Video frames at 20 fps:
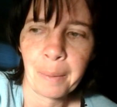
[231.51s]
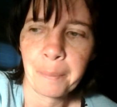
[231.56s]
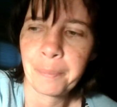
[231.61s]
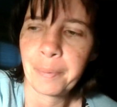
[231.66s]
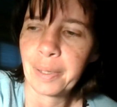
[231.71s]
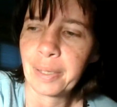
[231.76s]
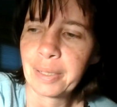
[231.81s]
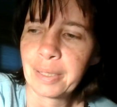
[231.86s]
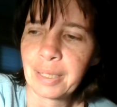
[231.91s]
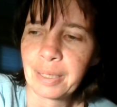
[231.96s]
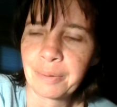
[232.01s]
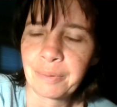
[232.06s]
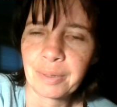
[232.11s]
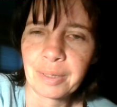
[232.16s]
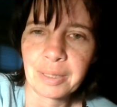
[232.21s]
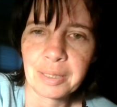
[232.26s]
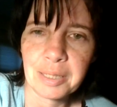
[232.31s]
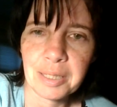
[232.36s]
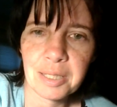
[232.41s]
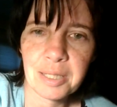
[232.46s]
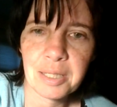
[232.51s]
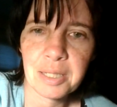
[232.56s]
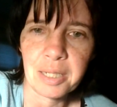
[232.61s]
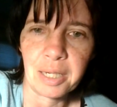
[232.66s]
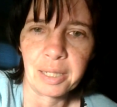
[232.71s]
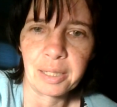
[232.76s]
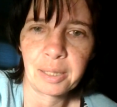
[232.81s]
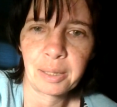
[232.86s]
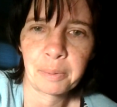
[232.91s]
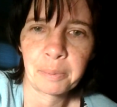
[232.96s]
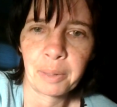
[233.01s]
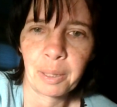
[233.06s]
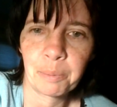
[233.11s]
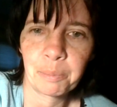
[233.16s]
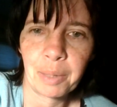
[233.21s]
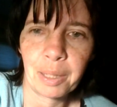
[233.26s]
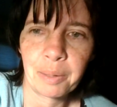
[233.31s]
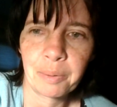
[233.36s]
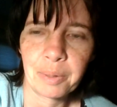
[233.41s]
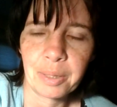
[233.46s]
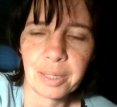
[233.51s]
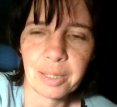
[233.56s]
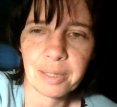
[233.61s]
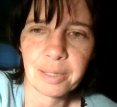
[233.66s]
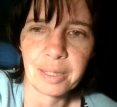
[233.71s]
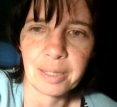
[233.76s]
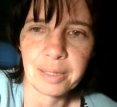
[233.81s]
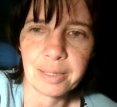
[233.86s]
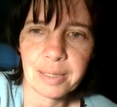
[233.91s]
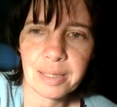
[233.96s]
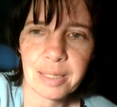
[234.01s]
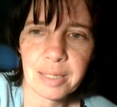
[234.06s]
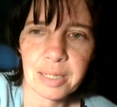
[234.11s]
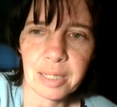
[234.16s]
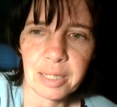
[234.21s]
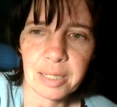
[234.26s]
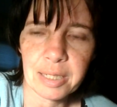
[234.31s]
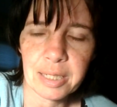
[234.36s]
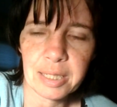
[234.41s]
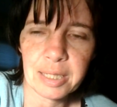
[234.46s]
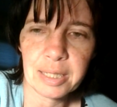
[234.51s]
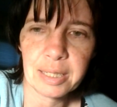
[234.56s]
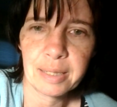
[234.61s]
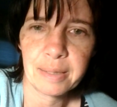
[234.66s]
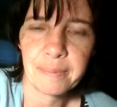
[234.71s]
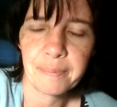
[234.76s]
But I wanted to start where my Readathon started.